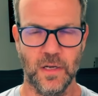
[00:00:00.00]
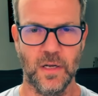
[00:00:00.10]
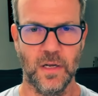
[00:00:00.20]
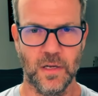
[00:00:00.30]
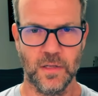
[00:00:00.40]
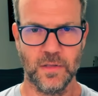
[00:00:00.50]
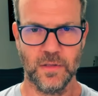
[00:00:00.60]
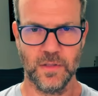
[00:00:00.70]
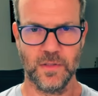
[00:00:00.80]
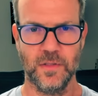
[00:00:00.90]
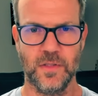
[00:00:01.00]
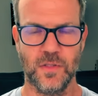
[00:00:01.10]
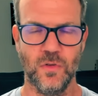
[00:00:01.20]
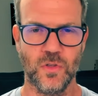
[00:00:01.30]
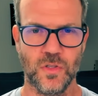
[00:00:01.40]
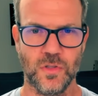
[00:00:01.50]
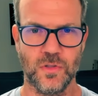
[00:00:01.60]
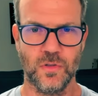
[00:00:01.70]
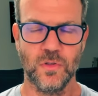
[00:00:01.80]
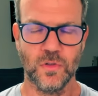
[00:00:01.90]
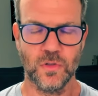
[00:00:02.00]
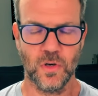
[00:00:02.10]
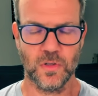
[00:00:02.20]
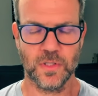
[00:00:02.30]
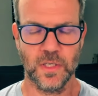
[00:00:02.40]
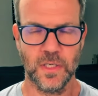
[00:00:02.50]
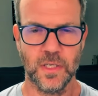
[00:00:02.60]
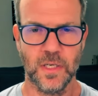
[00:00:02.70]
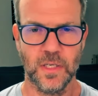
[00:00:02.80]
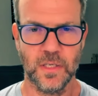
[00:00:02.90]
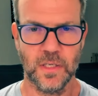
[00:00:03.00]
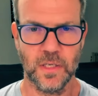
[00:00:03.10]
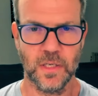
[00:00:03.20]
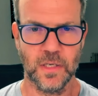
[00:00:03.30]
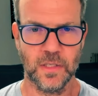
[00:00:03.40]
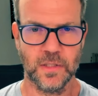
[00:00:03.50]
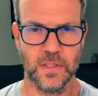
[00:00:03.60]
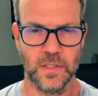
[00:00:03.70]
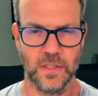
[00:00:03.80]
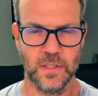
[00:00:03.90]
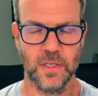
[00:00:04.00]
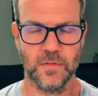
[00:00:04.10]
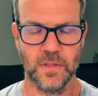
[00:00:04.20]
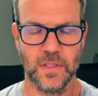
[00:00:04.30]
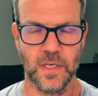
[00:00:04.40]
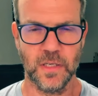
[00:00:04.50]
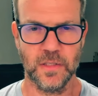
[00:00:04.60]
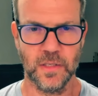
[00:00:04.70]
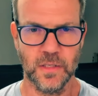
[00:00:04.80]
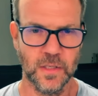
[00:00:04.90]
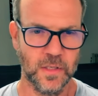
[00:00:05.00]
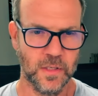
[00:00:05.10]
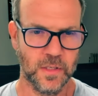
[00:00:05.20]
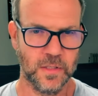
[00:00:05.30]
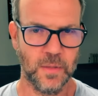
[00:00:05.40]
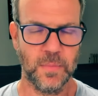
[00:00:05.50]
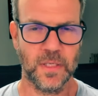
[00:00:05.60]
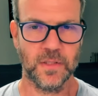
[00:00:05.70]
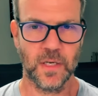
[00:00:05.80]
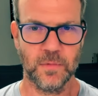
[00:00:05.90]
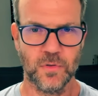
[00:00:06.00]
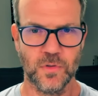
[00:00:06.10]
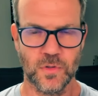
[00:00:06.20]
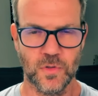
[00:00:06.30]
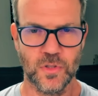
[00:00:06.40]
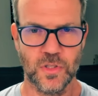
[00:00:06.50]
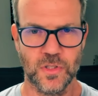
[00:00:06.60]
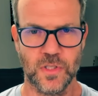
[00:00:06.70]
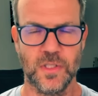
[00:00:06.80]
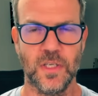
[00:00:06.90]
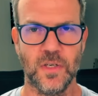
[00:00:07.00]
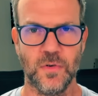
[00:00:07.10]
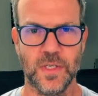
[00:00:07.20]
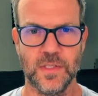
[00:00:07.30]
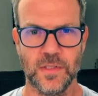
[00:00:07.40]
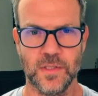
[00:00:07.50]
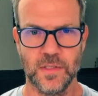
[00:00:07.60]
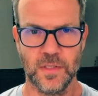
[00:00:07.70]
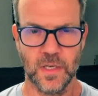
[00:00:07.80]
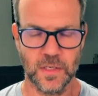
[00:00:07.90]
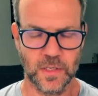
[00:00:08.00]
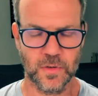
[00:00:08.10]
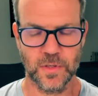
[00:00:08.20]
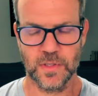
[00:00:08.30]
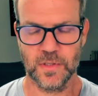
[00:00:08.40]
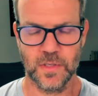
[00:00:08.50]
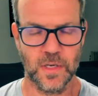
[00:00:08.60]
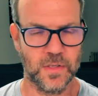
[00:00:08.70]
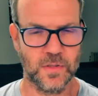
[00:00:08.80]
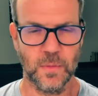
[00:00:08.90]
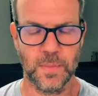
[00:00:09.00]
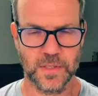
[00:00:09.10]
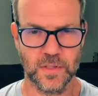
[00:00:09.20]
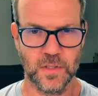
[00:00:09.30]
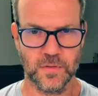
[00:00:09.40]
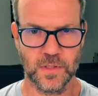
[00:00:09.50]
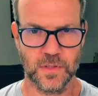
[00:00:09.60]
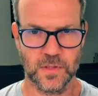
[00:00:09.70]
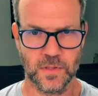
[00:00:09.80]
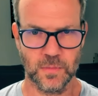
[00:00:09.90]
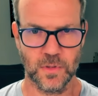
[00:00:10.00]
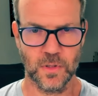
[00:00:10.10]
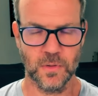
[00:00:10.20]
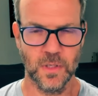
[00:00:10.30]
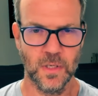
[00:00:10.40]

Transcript: Uh, the, the, solutions are too costly, and uh, at, the, the end of the day, the the mean time to resolution just increases as, and increases as complexity of the system grow.